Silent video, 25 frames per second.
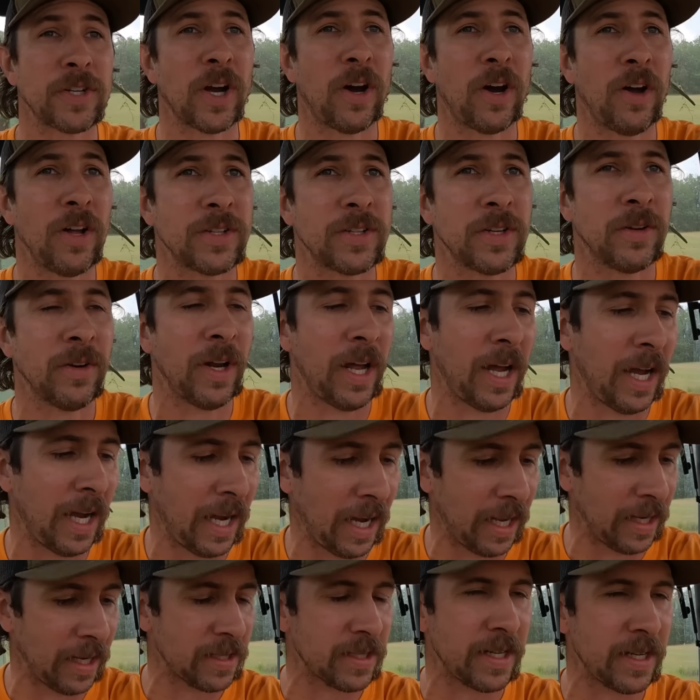call until
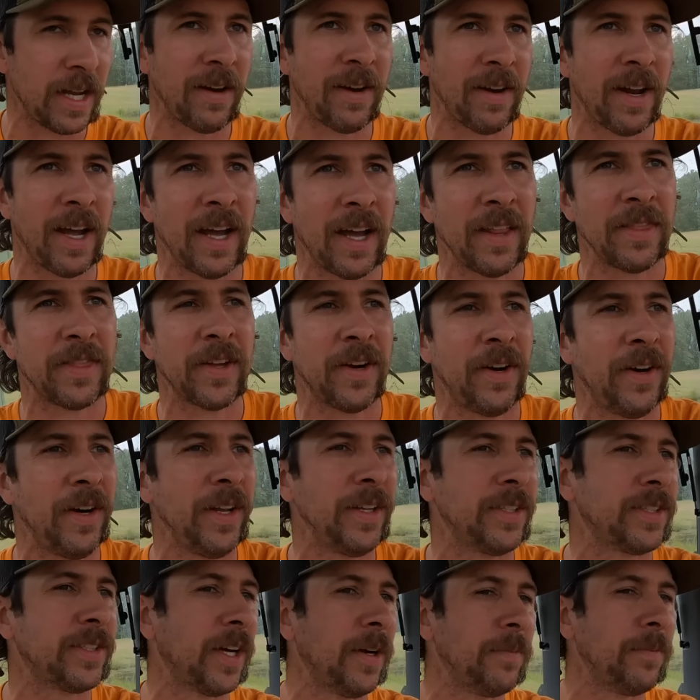9. It's now
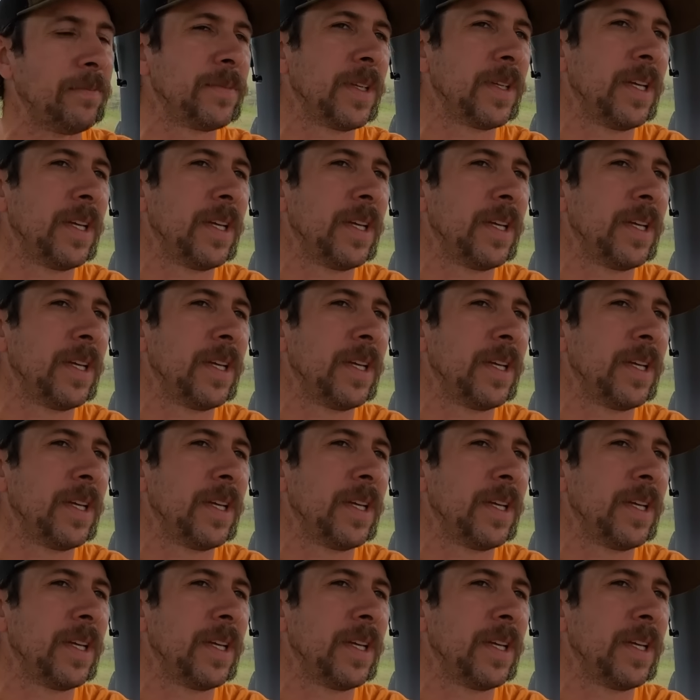9:30, so